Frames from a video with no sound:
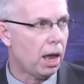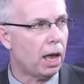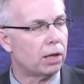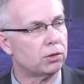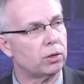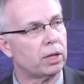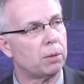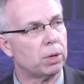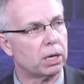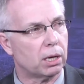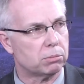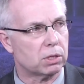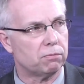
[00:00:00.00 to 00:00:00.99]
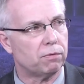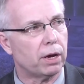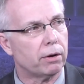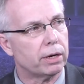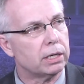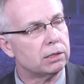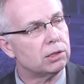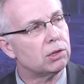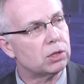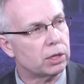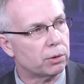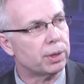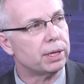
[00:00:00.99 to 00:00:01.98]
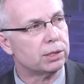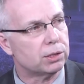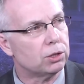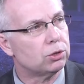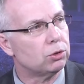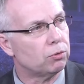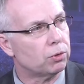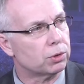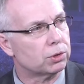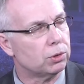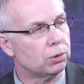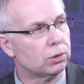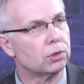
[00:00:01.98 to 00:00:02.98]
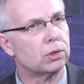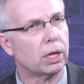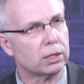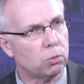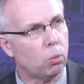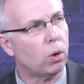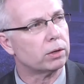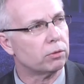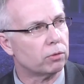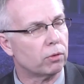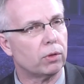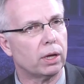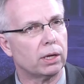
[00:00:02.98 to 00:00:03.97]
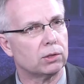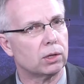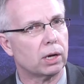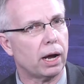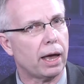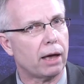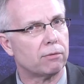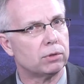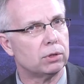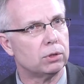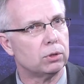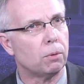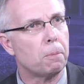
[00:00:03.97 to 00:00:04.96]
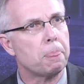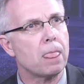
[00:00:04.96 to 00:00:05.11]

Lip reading: And so that becomes a very serious issue for students. That's one of the things that I have to do.